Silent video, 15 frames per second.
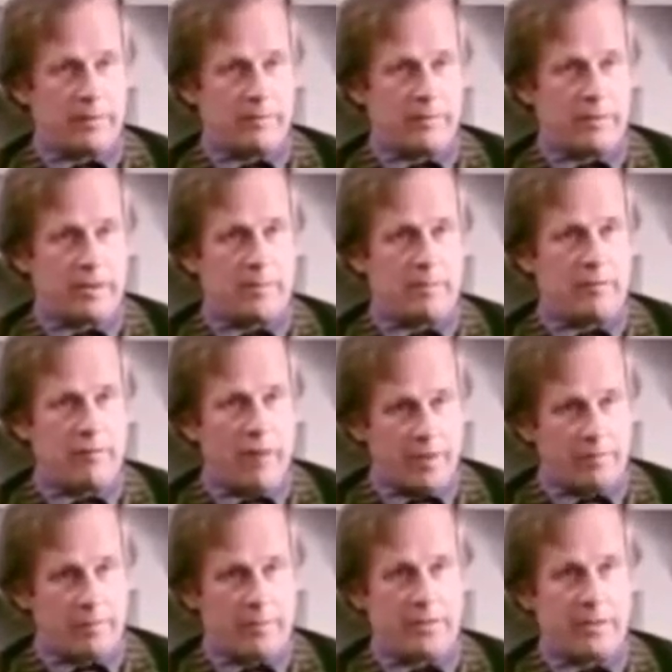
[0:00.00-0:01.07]
Because, I mean, if
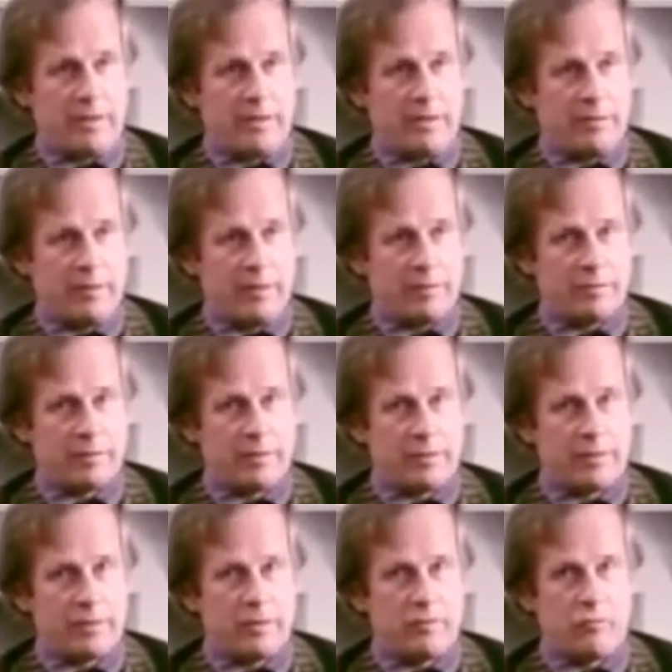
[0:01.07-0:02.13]
that were so, that would
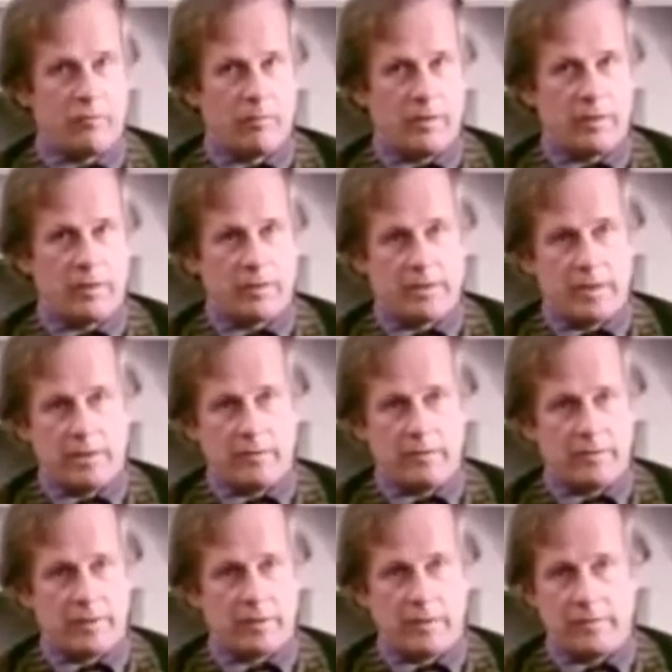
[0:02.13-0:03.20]
considerably extend
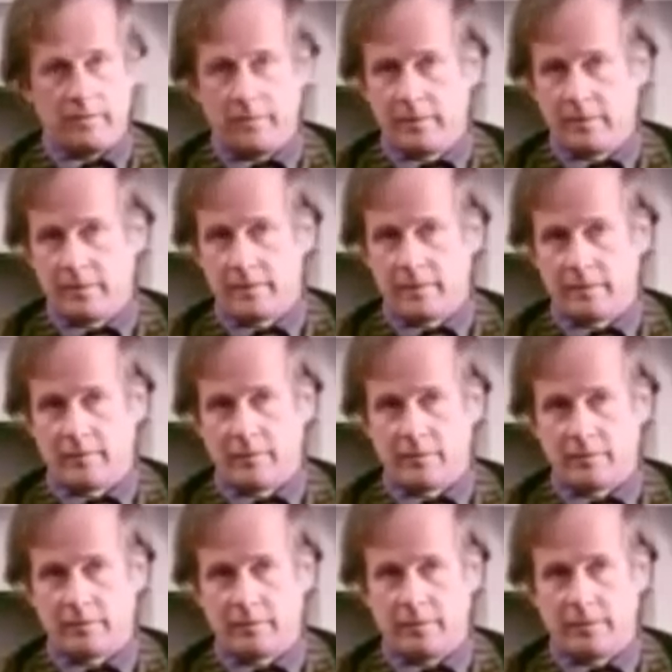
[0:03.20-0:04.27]
the scope of
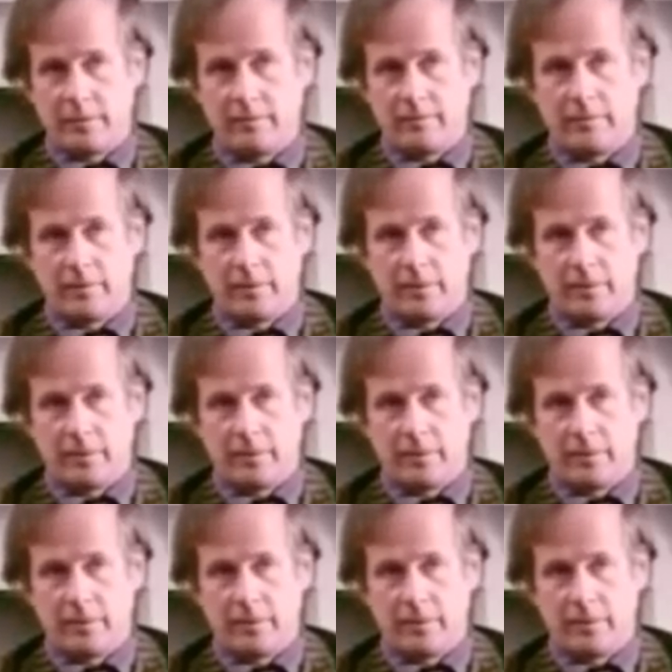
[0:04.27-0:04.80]
moral freedom.